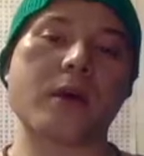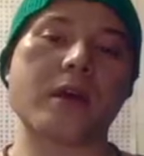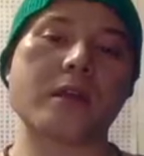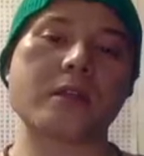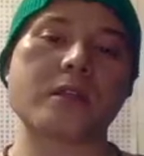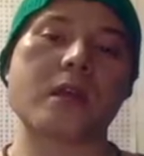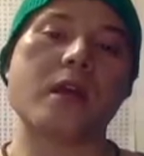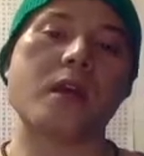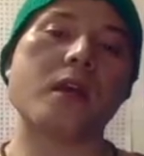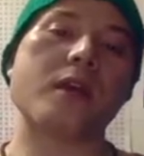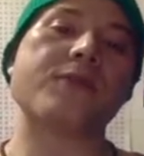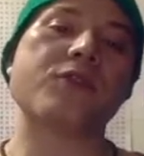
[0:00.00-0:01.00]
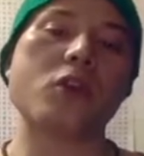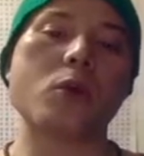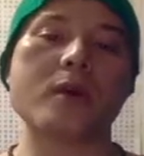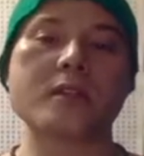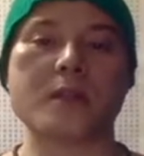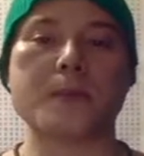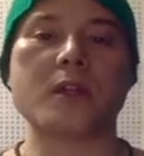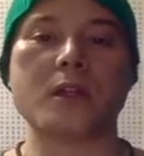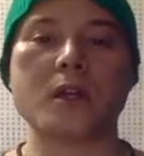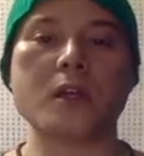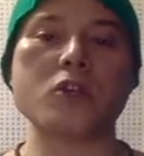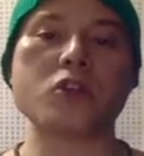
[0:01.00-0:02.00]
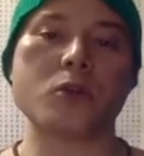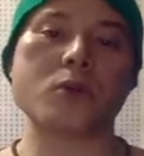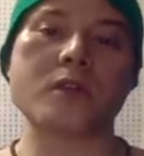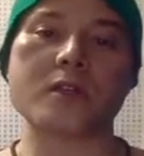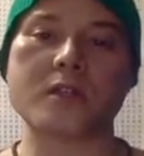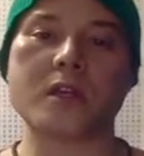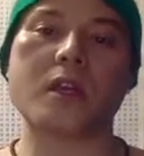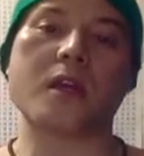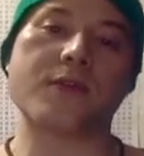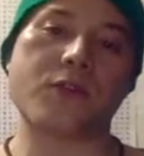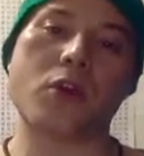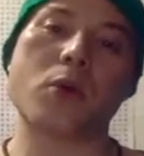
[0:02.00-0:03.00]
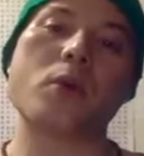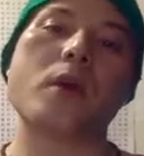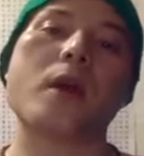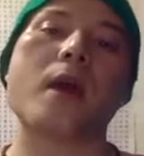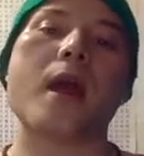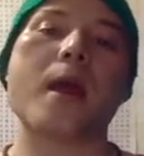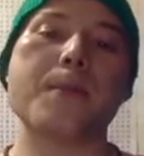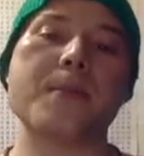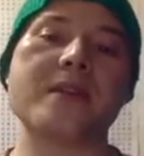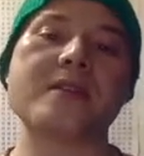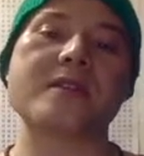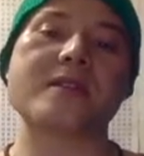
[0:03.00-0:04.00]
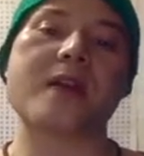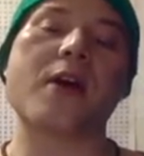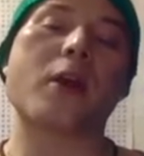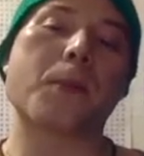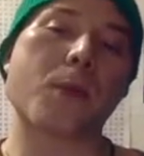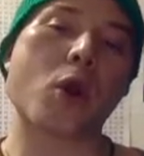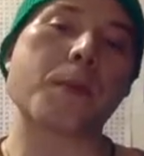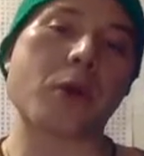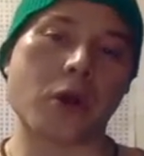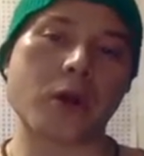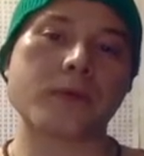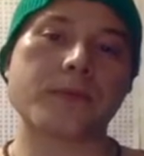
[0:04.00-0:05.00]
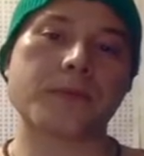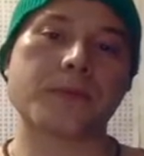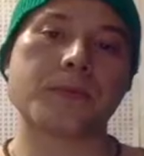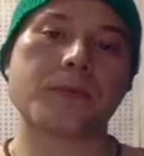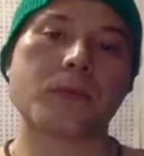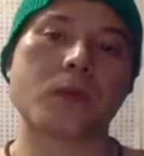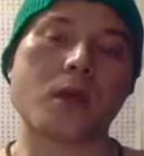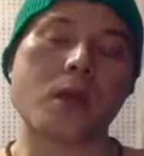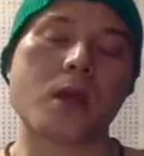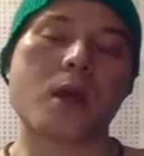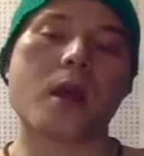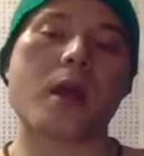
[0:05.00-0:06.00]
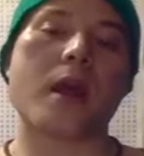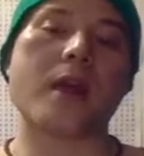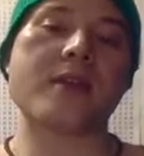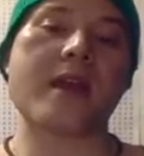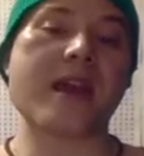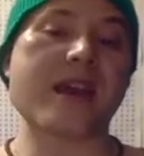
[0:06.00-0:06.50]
is, if the U S M L E chooses to give you a mid-systolic murmur, and they